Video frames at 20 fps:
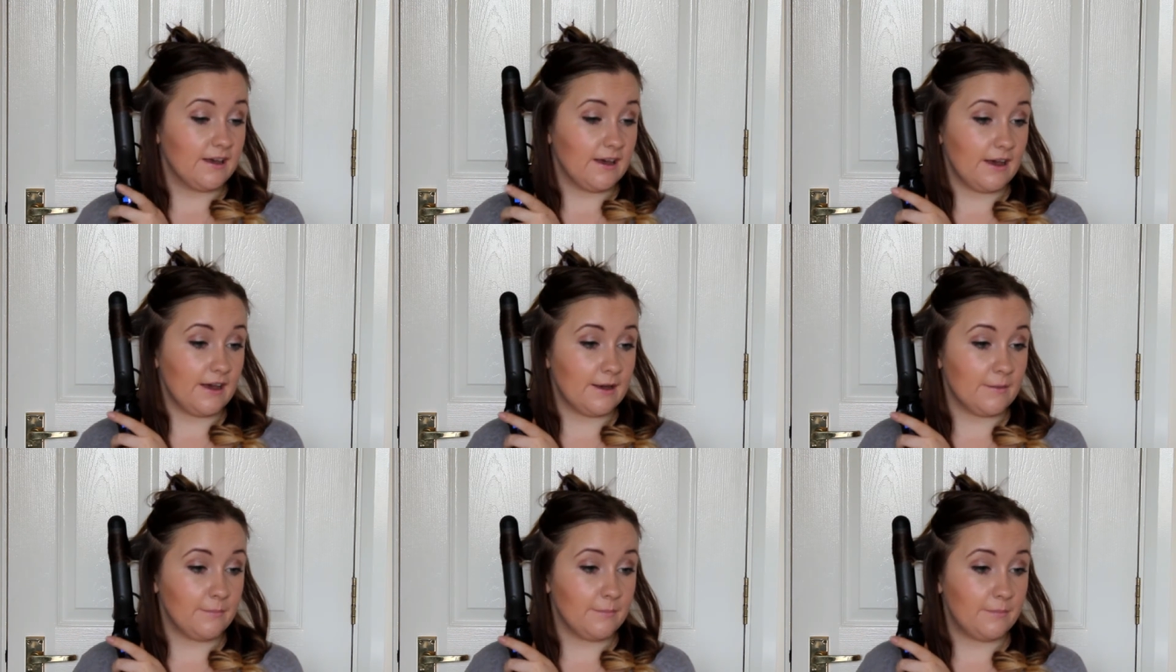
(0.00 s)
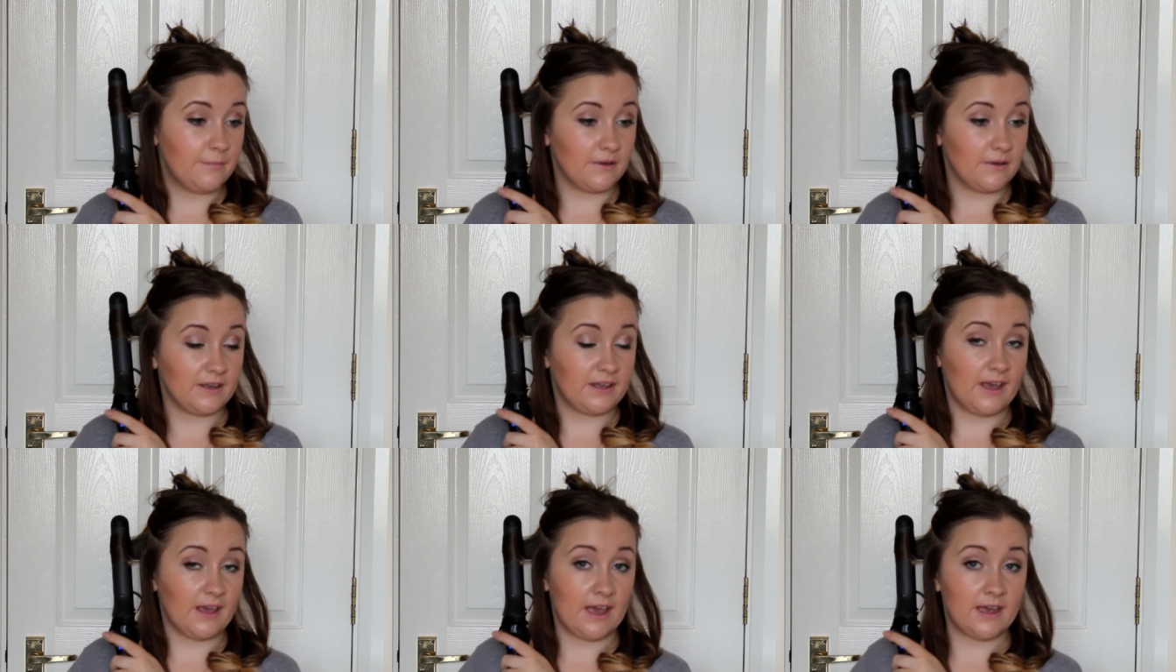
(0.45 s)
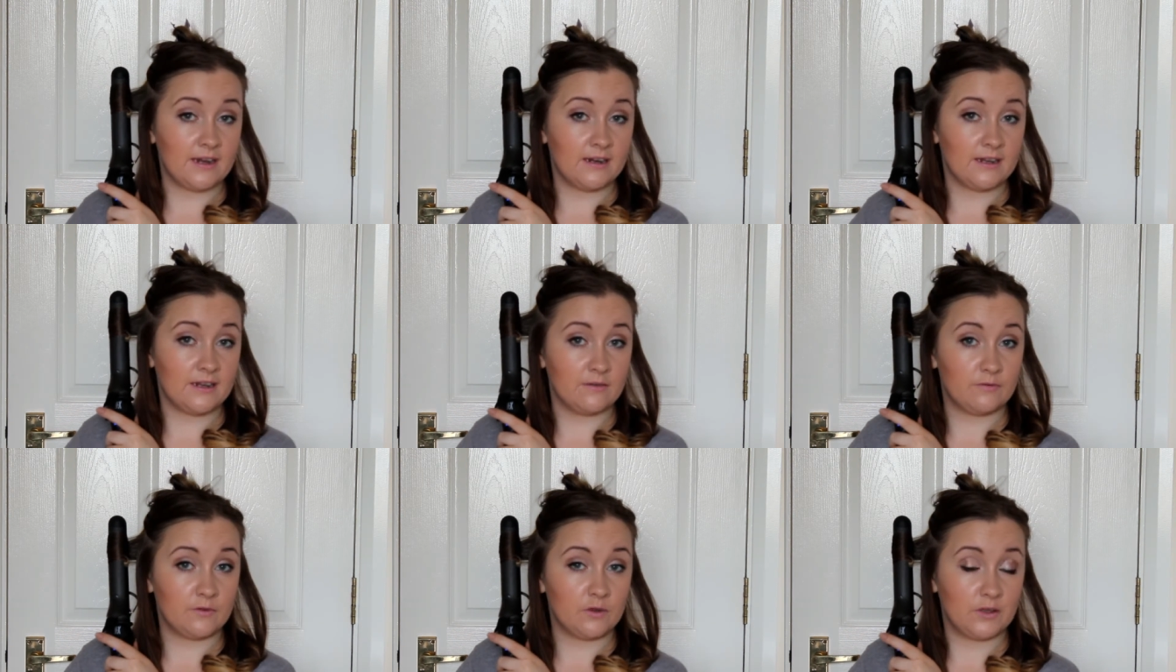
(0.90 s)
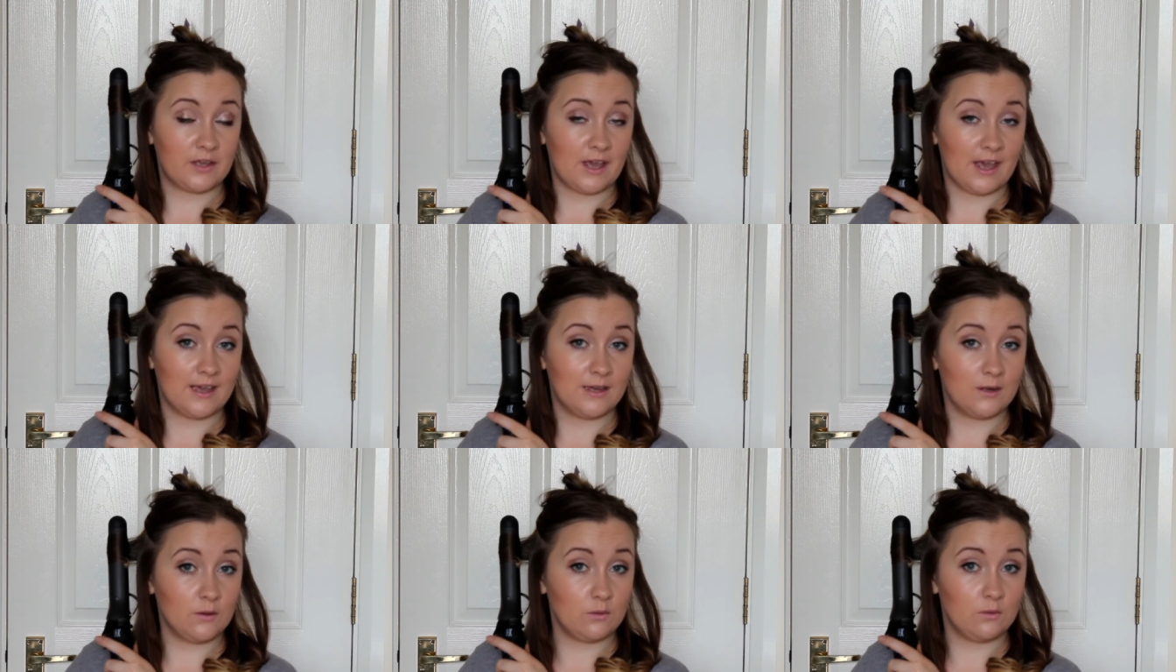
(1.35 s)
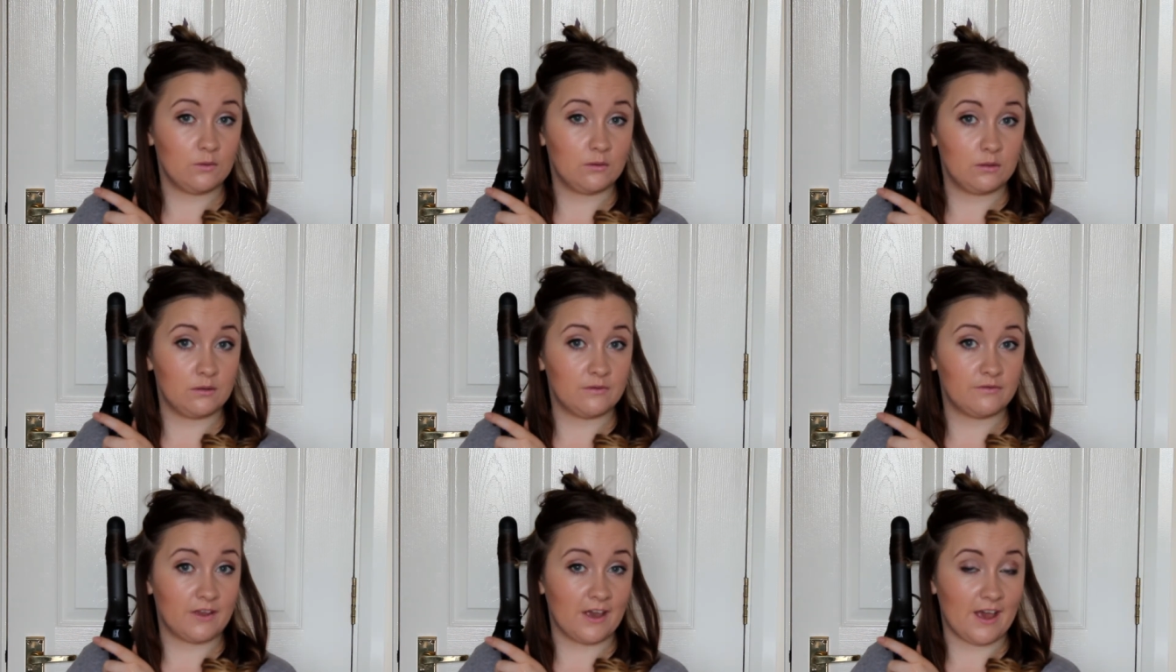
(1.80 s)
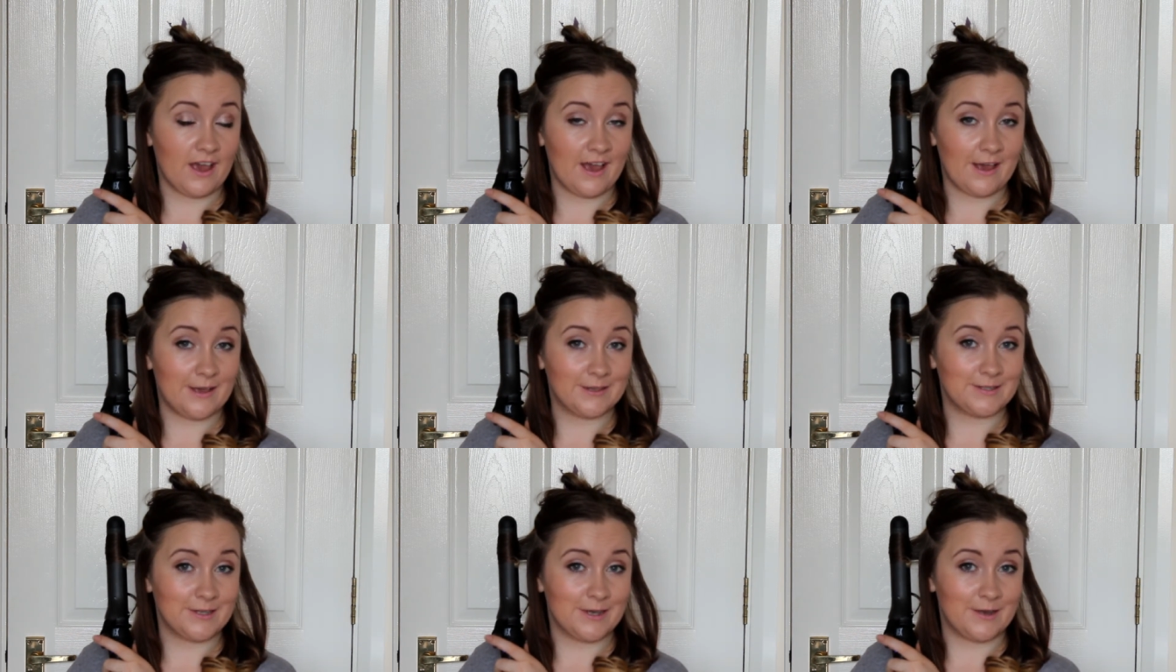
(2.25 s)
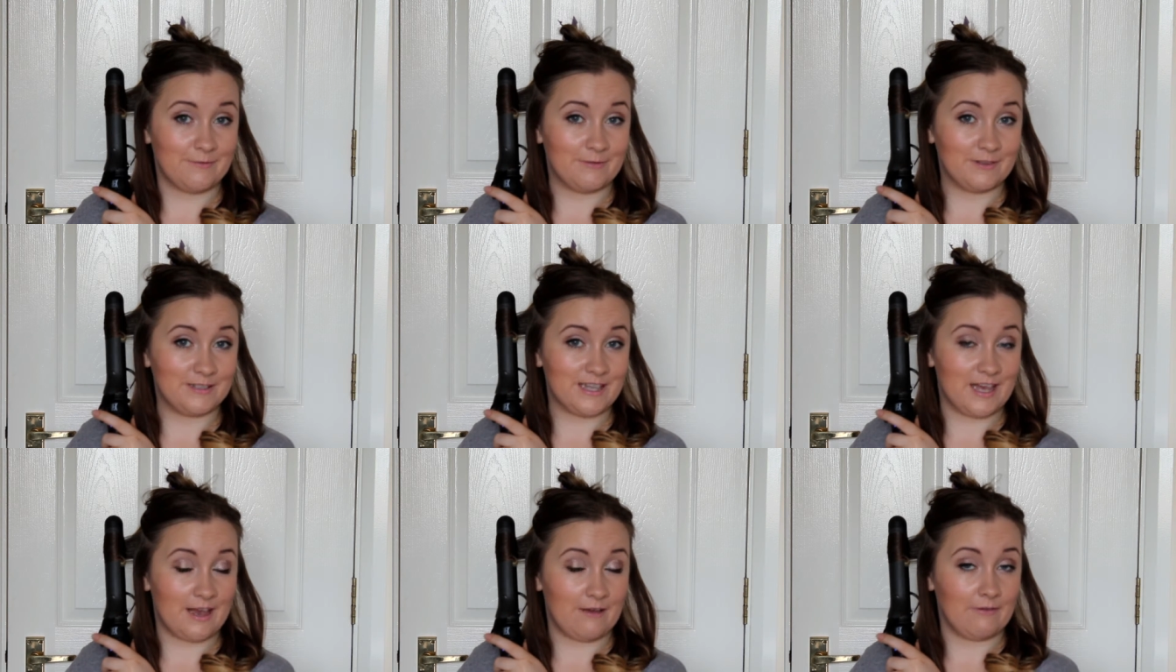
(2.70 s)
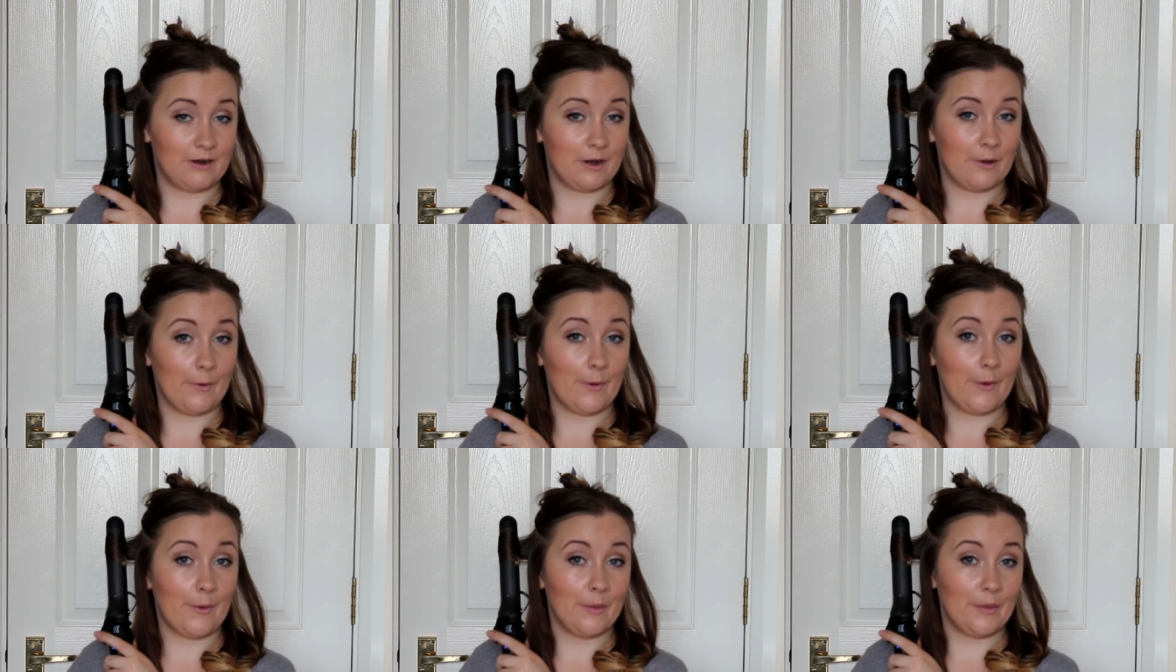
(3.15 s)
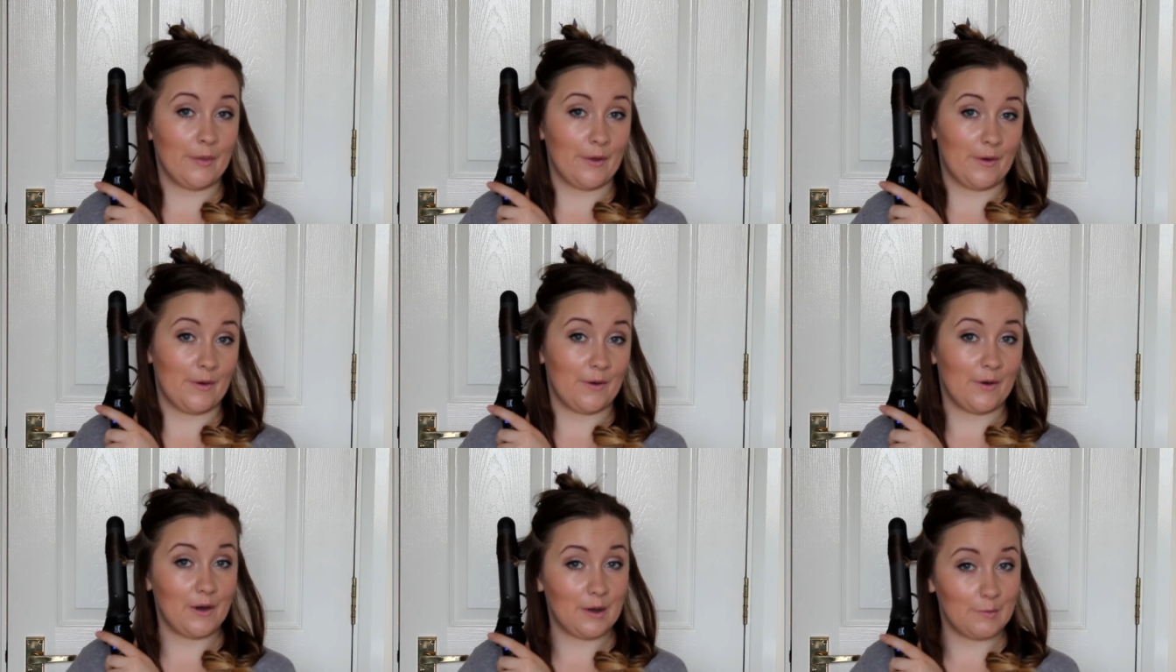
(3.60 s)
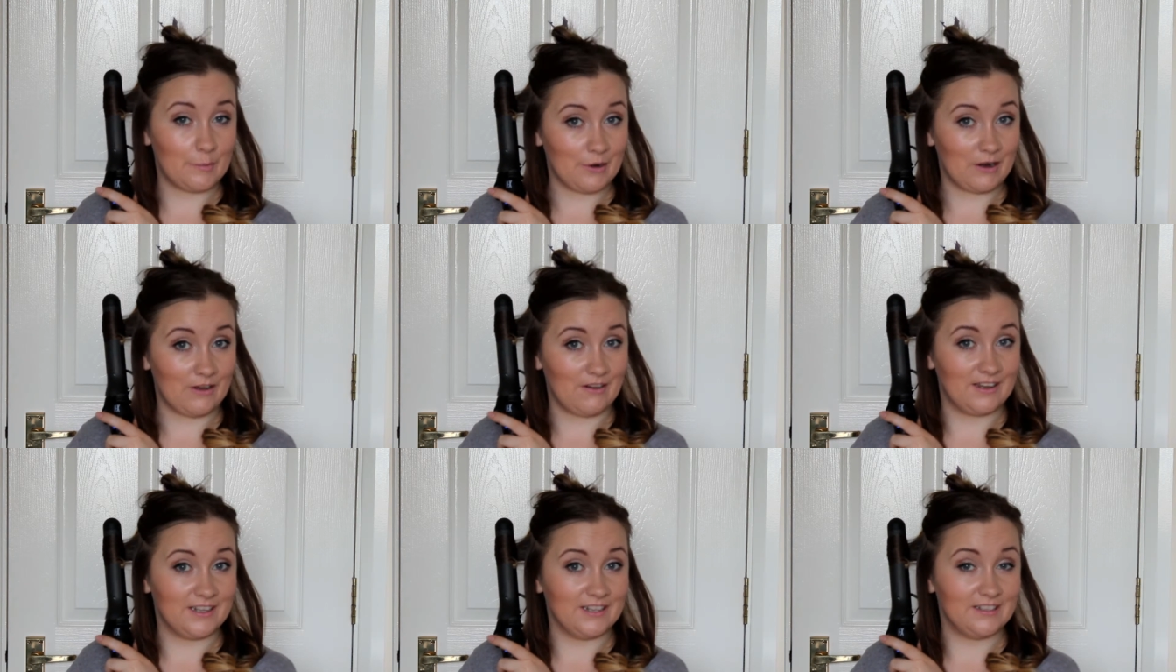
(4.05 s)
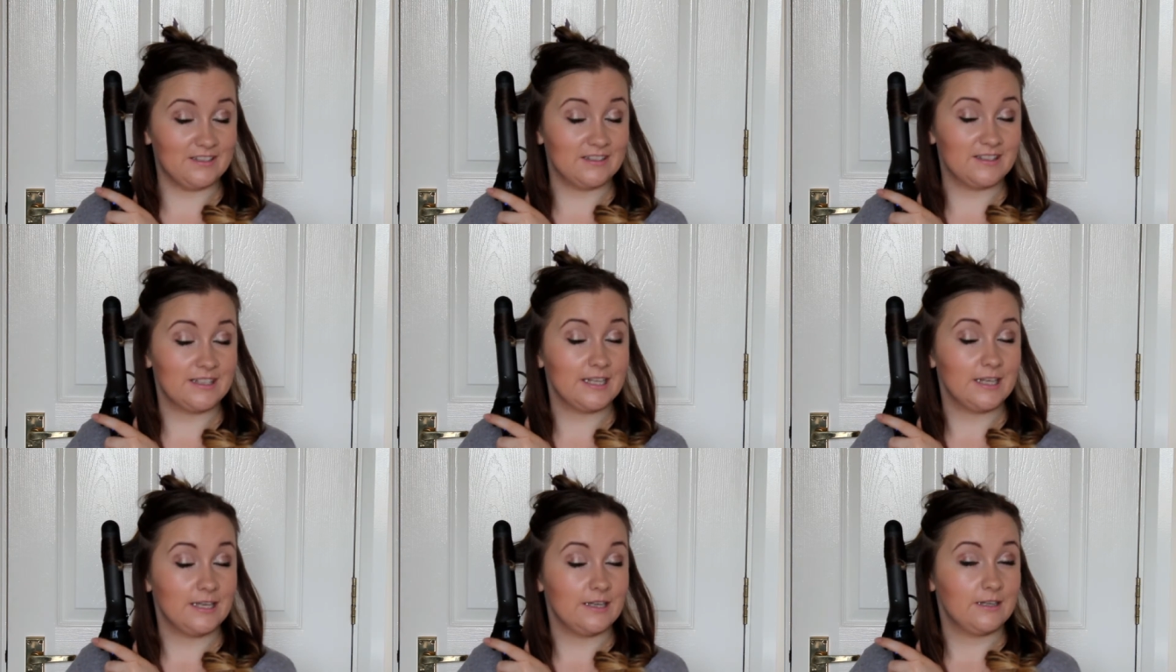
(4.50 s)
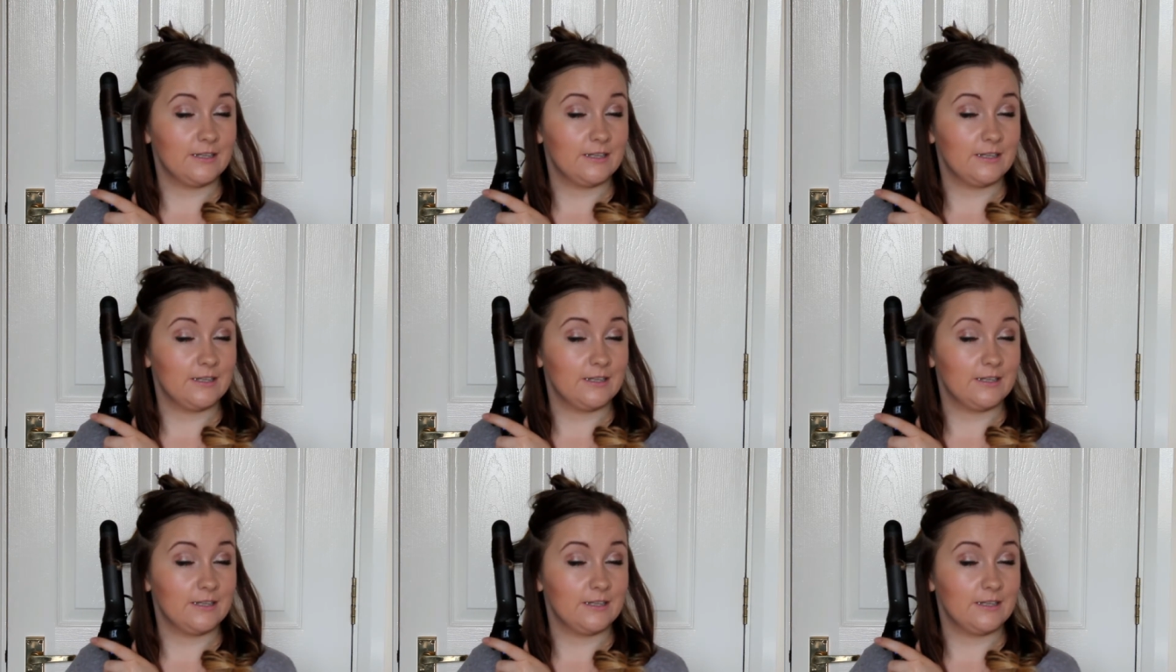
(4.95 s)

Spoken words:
But again, if you're getting all of your hair surface area on the hot appliance,